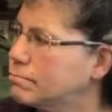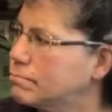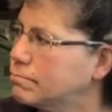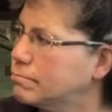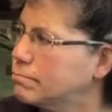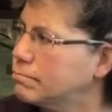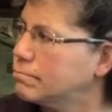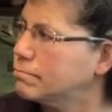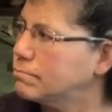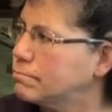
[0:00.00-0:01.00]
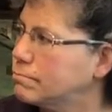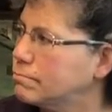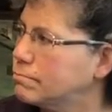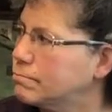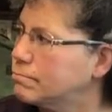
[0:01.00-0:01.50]

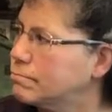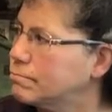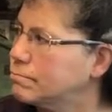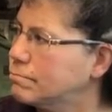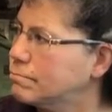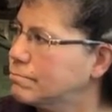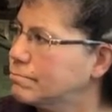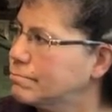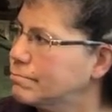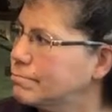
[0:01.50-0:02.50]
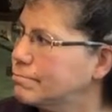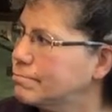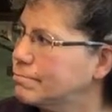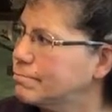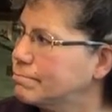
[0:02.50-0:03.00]

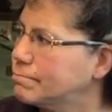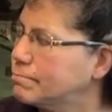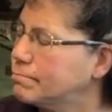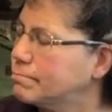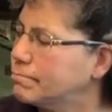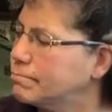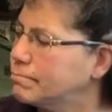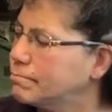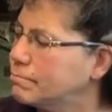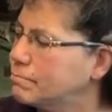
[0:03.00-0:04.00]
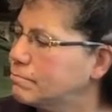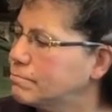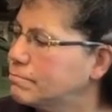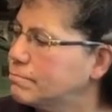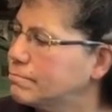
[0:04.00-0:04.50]

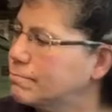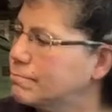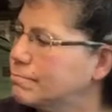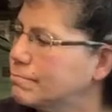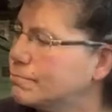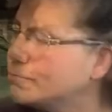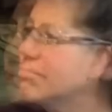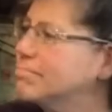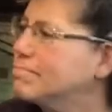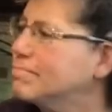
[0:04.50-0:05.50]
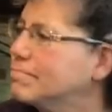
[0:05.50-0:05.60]
[no speech]